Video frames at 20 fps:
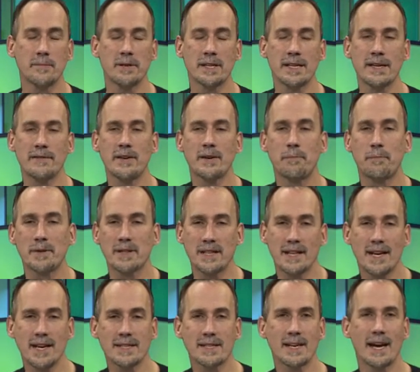believe it.
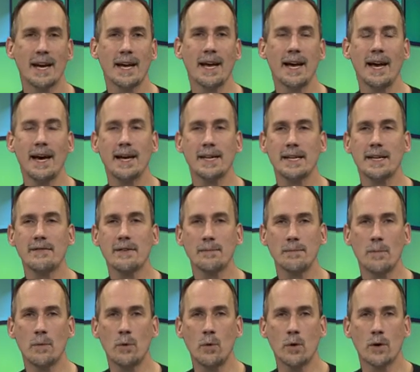Plus, I had even
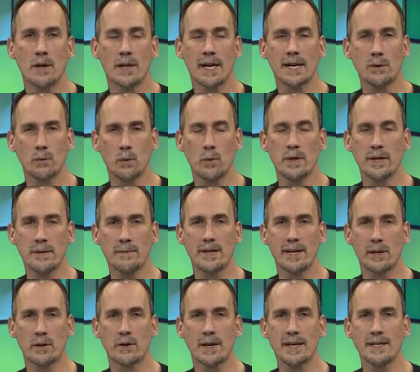more, like William
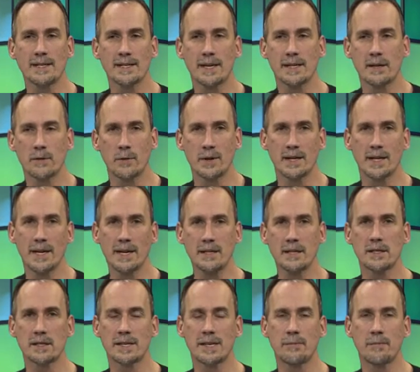Lane Craig said, the
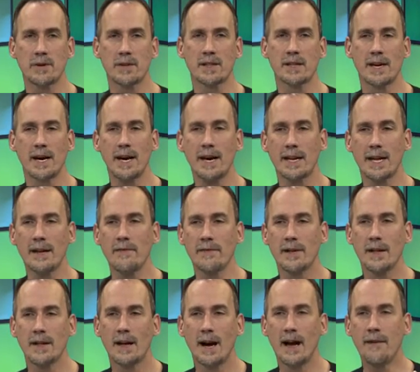relationship with God. I
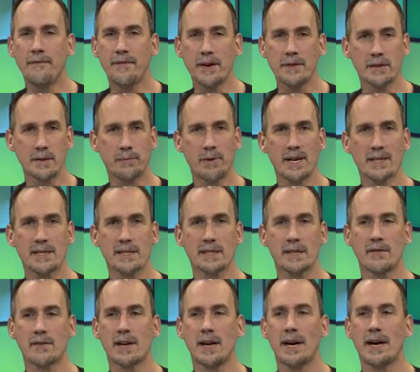I felt the presence
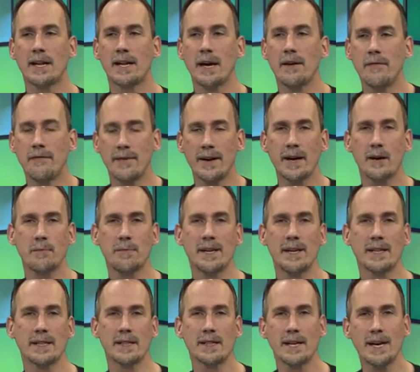of God. I felt
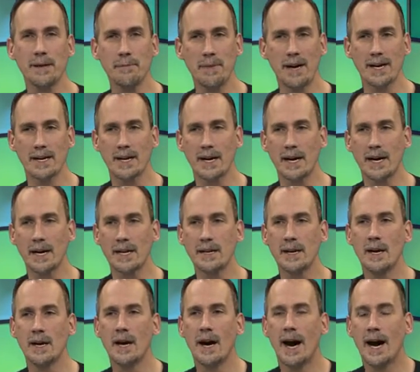being led by God.
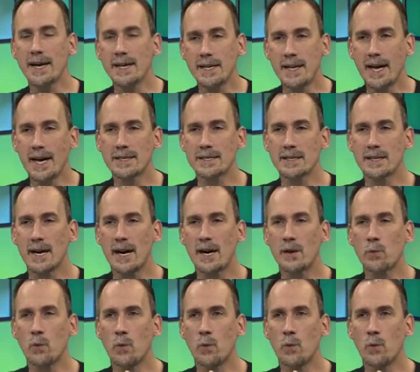I could ask God